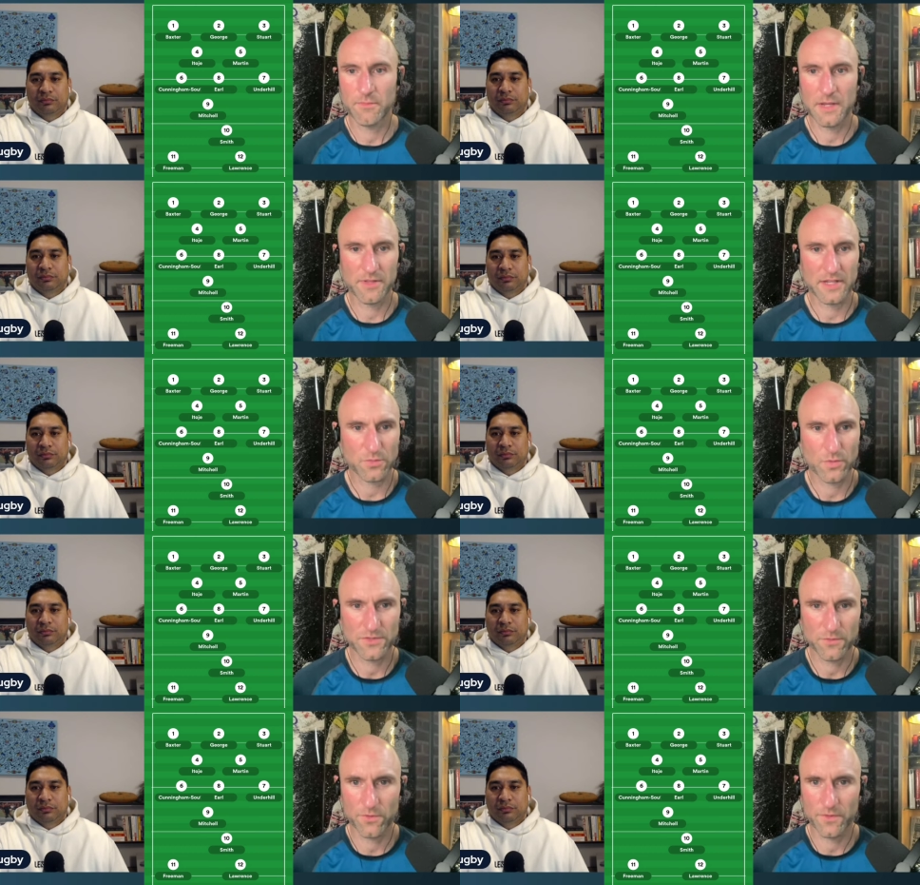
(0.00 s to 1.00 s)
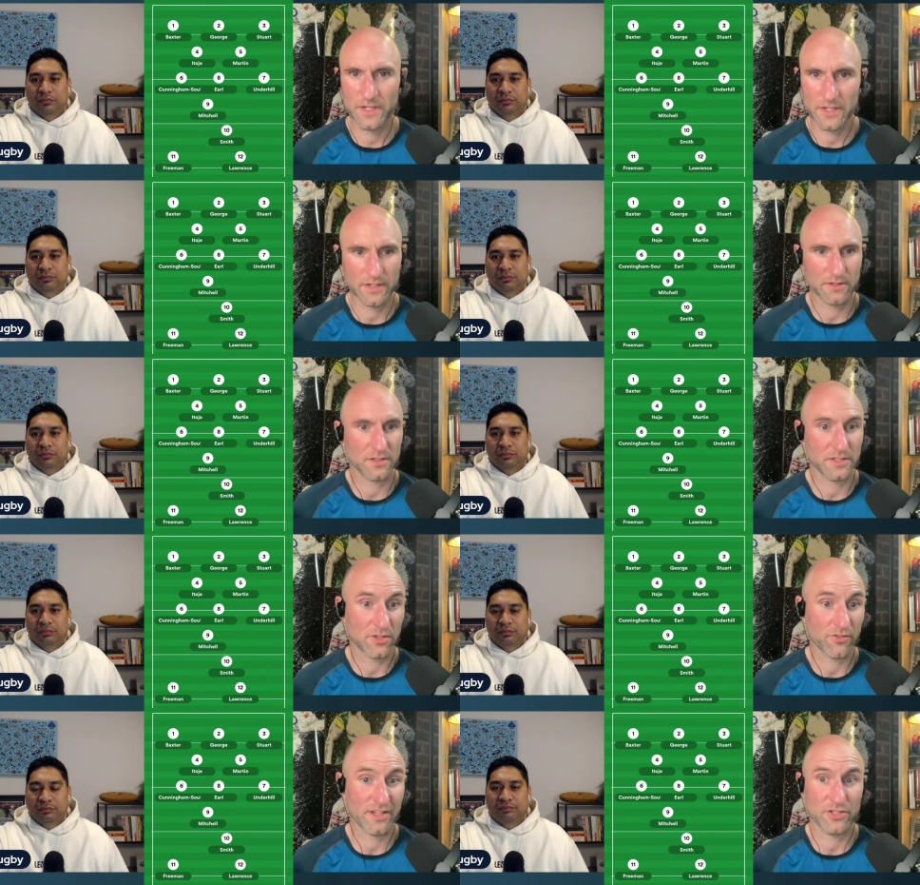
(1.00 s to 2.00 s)
Speaker 1: maybe that's wishful thinking
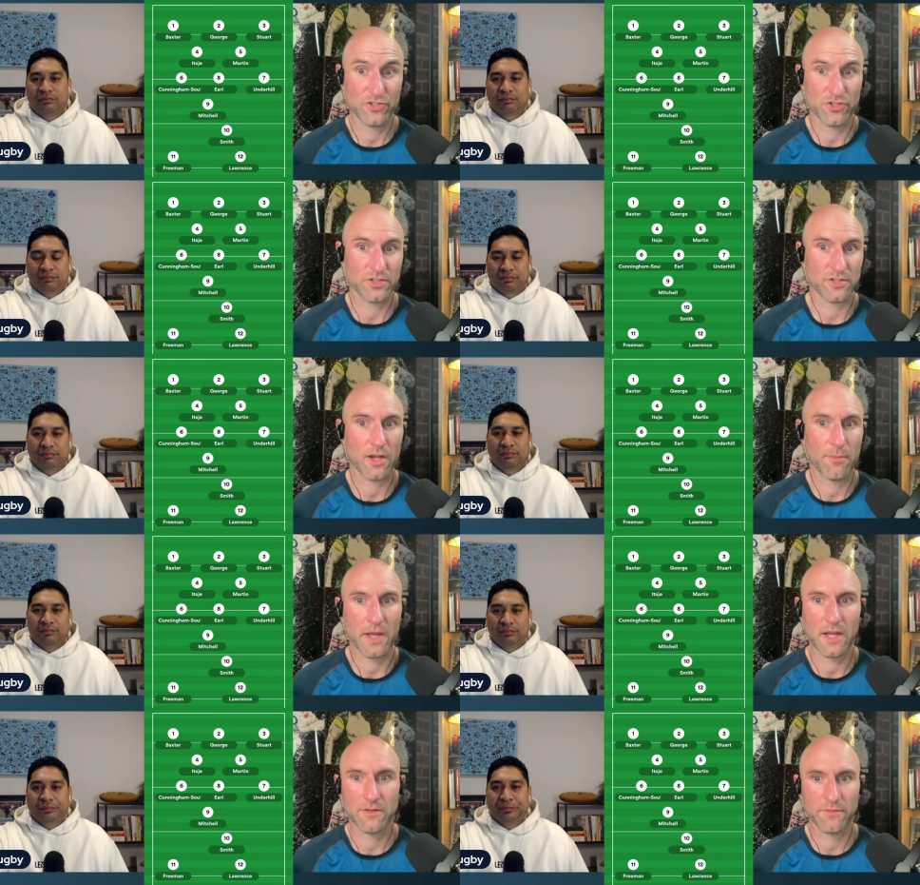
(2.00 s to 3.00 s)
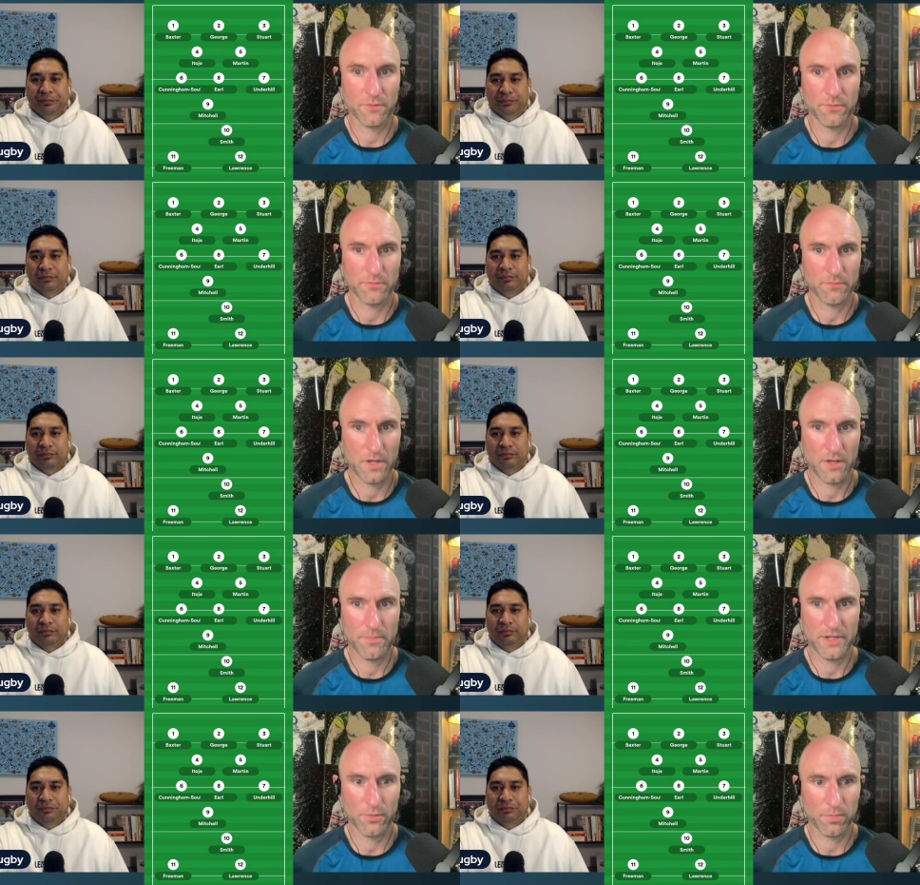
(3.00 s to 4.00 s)
considering he's mm-hmm. just come back from
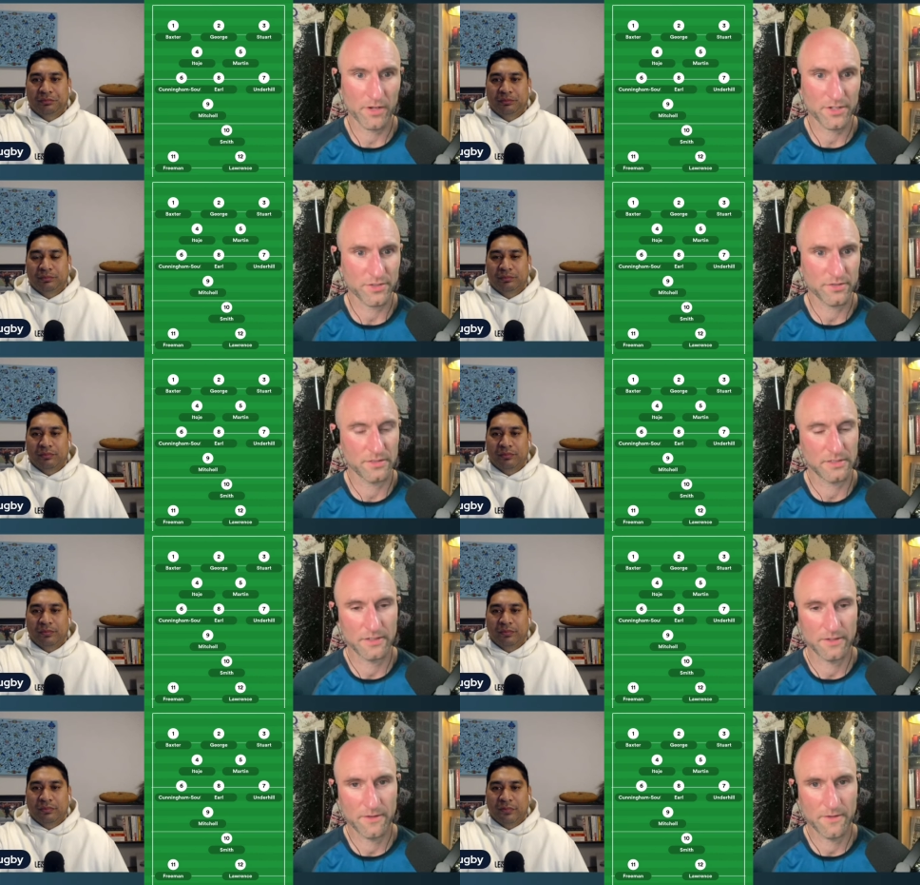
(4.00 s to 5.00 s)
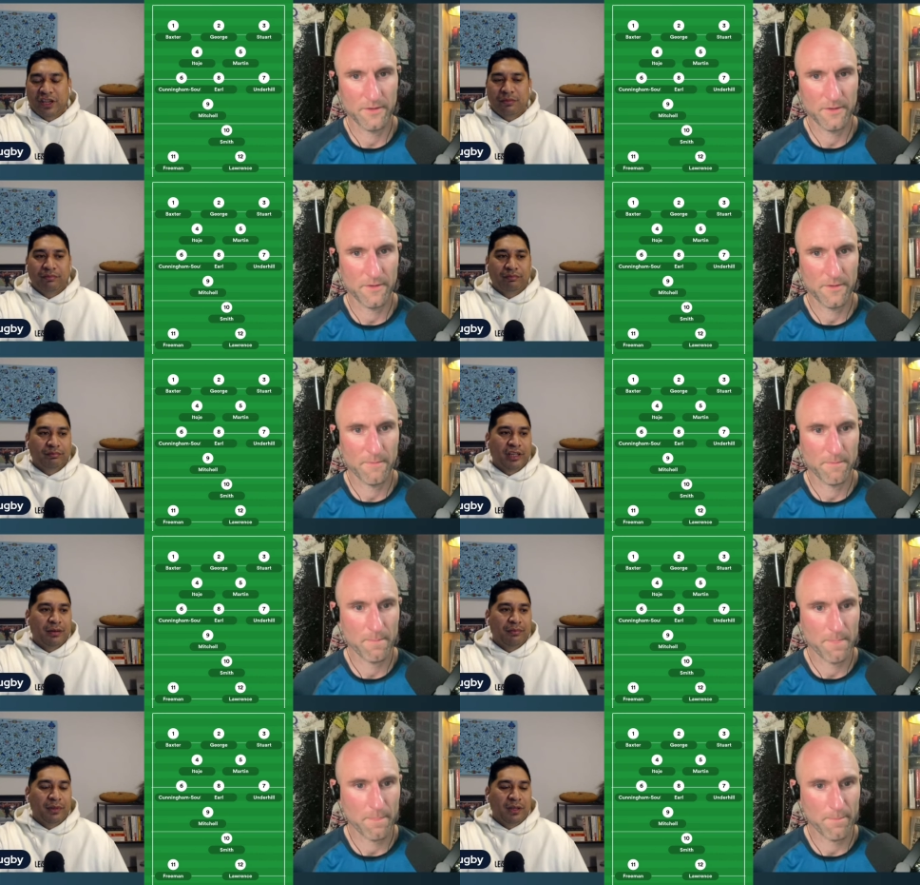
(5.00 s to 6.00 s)
a big operation.
Speaker 2: Yep,
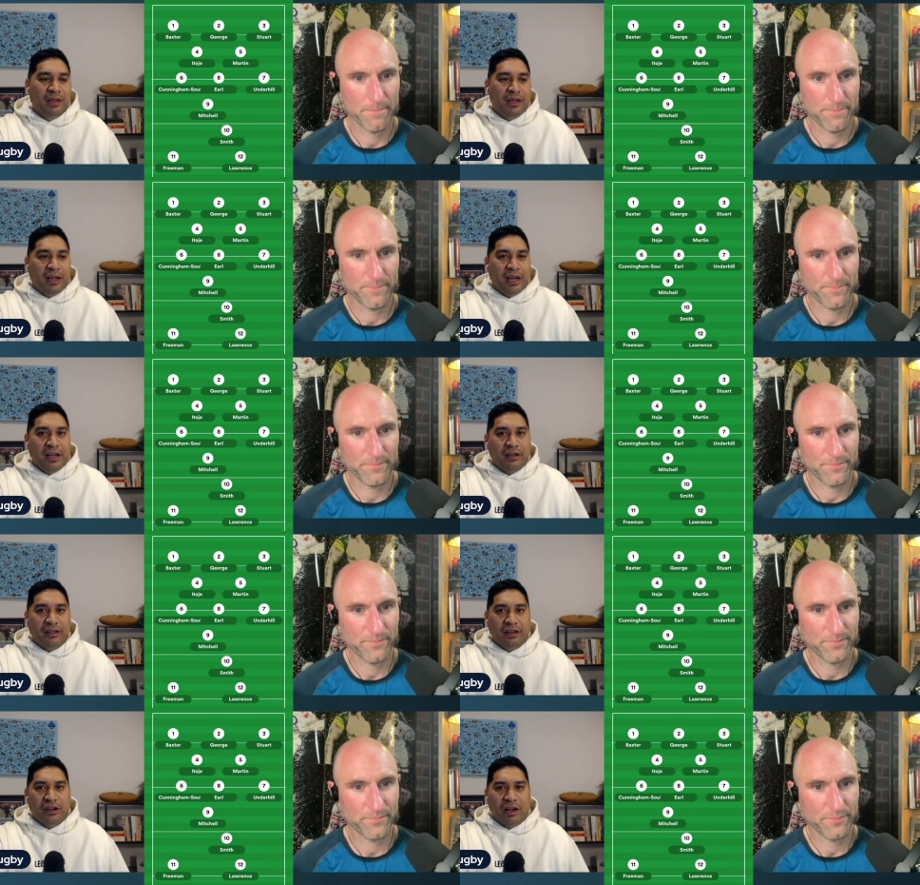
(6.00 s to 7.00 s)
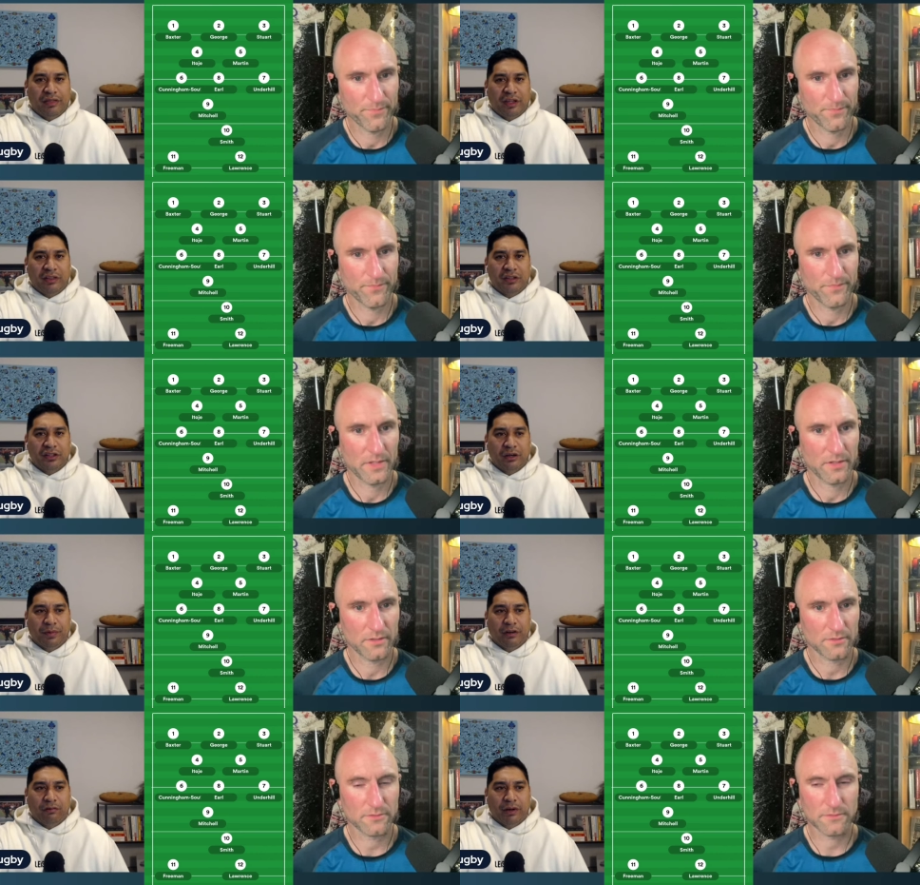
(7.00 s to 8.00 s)
yep. And you know, I think there's going to
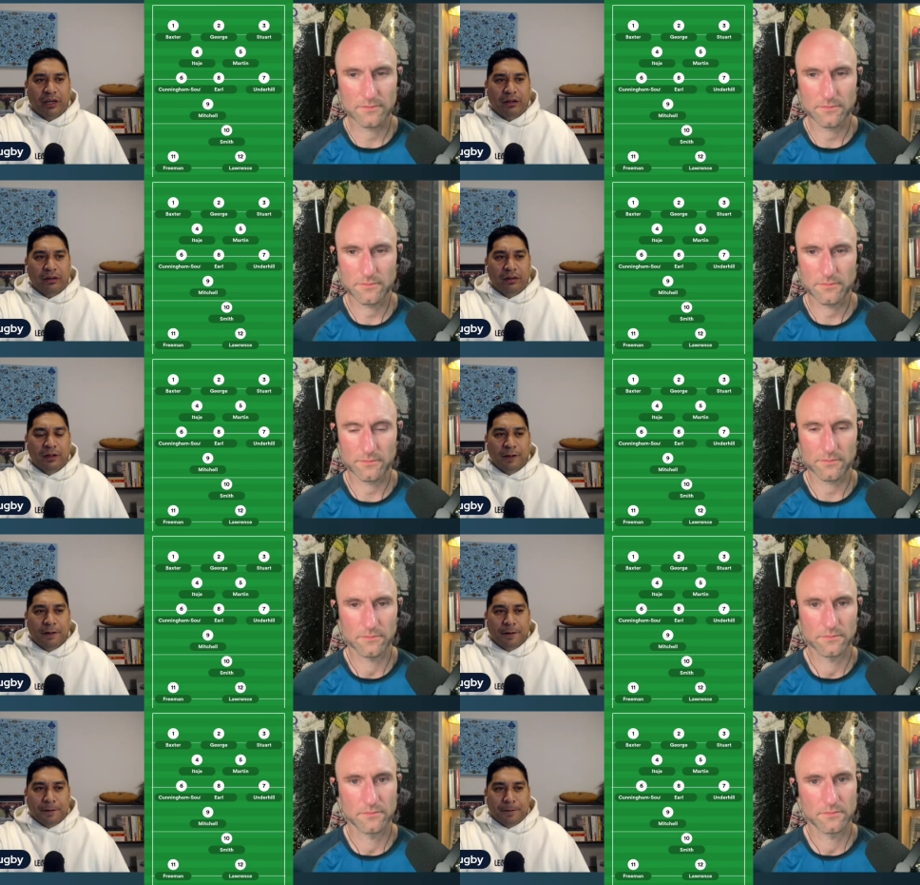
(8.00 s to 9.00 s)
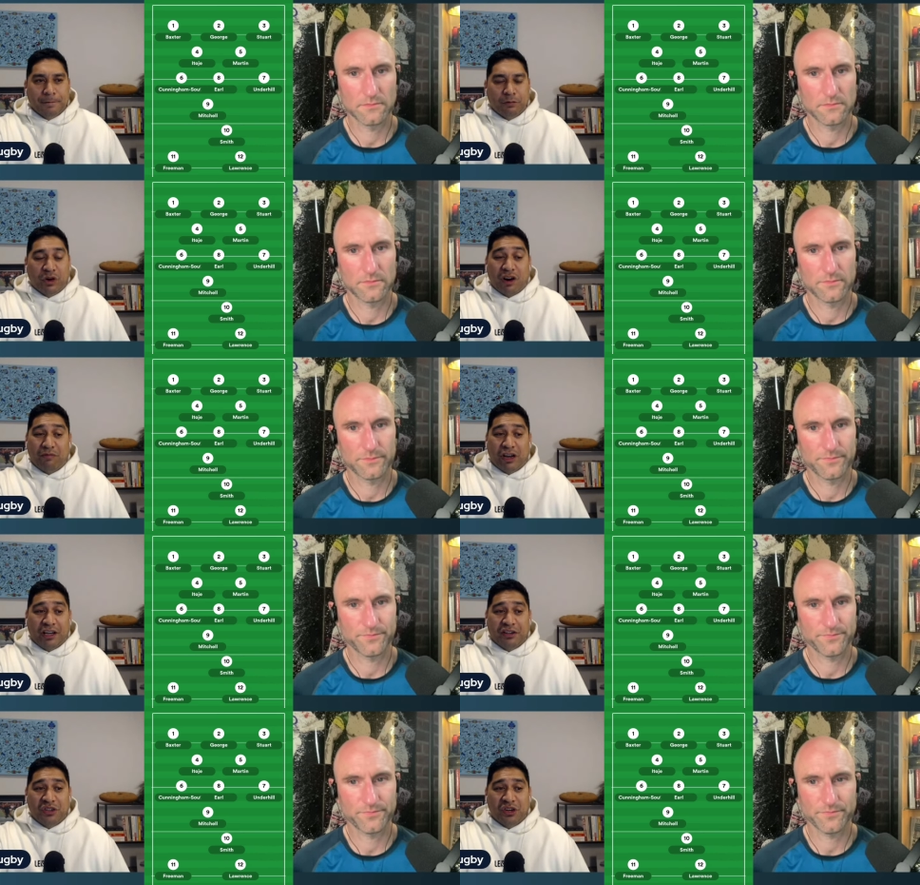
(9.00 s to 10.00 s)
be a real where I'm
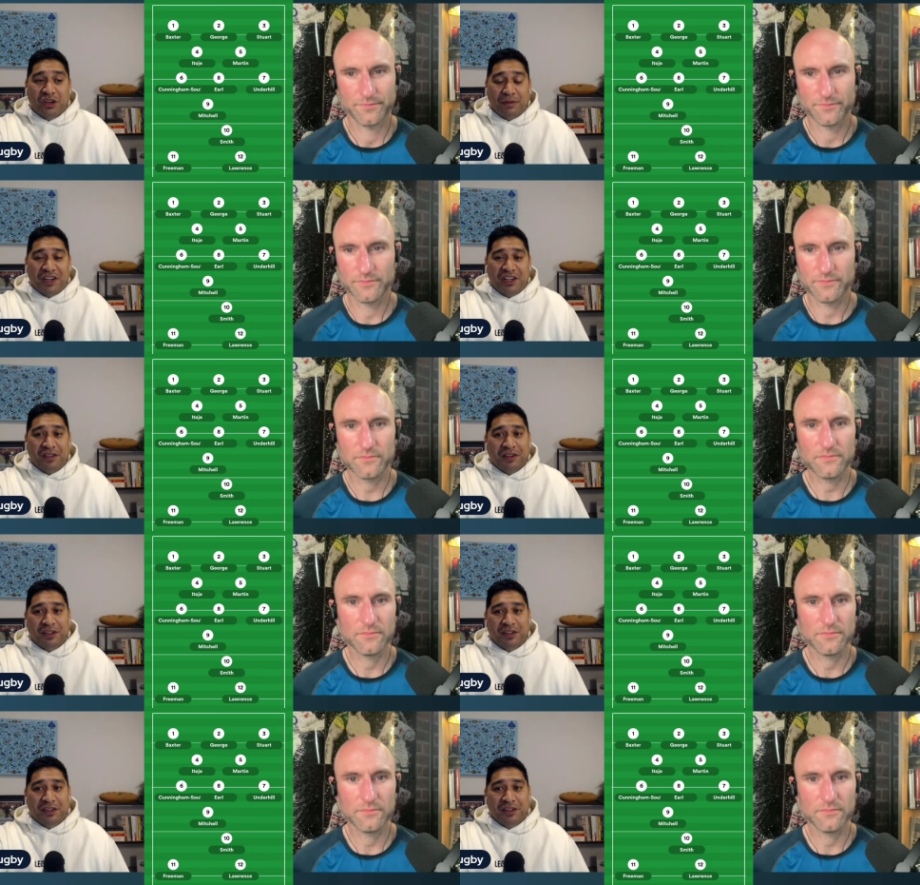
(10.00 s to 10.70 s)
really concerned, and I mentioned